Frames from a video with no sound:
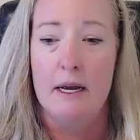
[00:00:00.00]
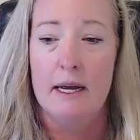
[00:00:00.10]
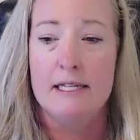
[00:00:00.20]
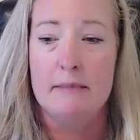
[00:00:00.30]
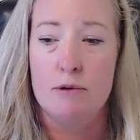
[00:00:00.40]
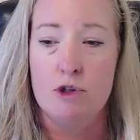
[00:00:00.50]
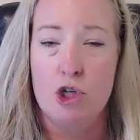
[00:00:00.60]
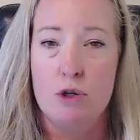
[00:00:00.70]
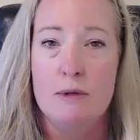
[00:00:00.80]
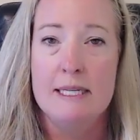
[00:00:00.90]
It's about
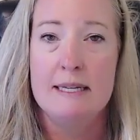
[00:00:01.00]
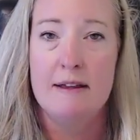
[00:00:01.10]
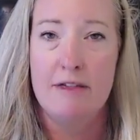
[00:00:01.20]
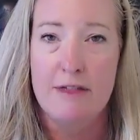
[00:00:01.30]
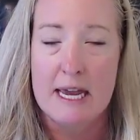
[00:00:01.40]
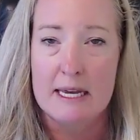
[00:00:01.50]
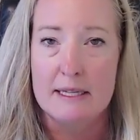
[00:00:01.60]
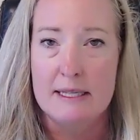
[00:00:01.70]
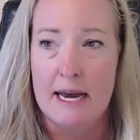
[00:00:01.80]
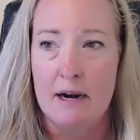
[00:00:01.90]
choosing the
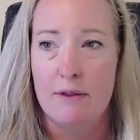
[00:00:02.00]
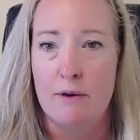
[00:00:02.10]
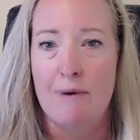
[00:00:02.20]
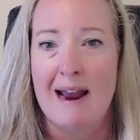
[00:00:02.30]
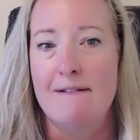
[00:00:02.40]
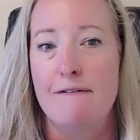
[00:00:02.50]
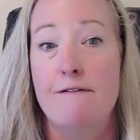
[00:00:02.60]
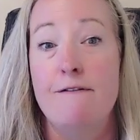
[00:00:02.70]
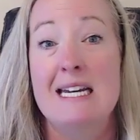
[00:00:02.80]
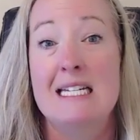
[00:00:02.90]
things that are the right
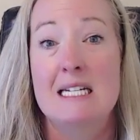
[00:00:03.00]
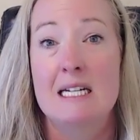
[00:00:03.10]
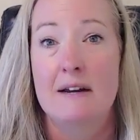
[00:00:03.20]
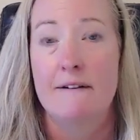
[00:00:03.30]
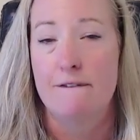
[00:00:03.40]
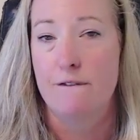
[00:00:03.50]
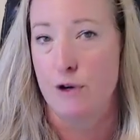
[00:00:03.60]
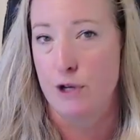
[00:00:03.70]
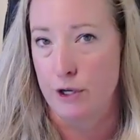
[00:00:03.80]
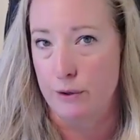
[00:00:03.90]
fit for
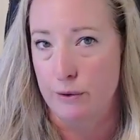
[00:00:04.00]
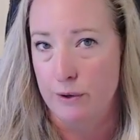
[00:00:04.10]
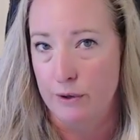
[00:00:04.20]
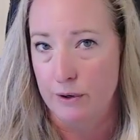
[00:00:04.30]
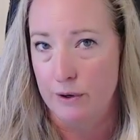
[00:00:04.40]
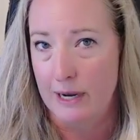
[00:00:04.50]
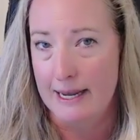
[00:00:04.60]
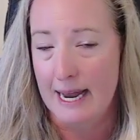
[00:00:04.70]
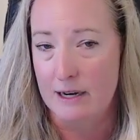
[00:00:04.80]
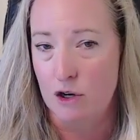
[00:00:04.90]
you.
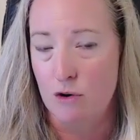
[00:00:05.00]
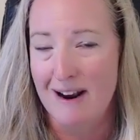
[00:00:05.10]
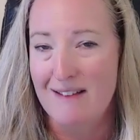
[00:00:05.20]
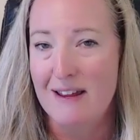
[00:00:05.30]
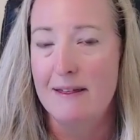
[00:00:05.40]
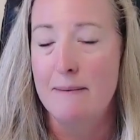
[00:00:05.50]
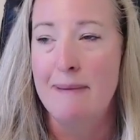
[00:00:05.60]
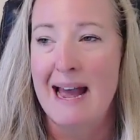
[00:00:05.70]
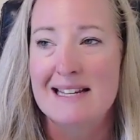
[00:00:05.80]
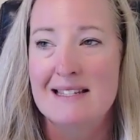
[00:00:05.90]
Again, craving the
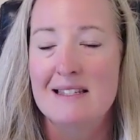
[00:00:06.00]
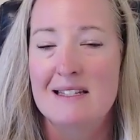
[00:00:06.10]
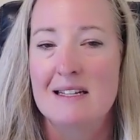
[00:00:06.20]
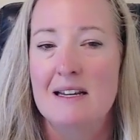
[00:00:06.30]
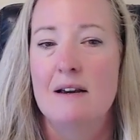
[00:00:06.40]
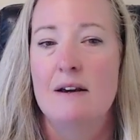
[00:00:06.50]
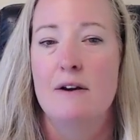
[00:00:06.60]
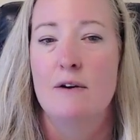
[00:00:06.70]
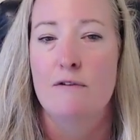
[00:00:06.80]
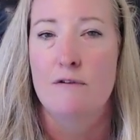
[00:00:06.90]
best
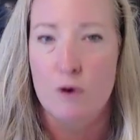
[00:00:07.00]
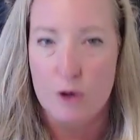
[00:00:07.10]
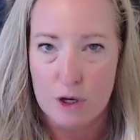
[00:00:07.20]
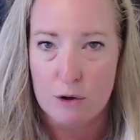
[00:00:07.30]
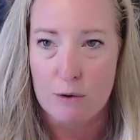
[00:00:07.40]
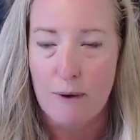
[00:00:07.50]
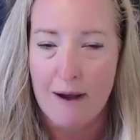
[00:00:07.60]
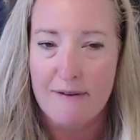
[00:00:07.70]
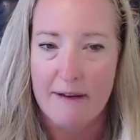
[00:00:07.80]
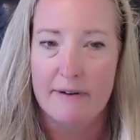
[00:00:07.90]
for you
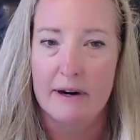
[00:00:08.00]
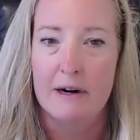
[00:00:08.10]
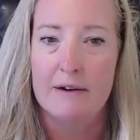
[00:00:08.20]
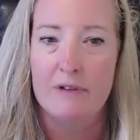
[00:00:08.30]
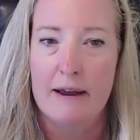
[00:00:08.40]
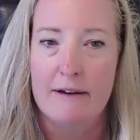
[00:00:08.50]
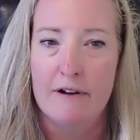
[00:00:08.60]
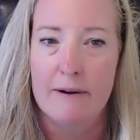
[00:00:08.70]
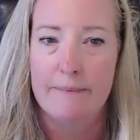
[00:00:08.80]
of every area of life.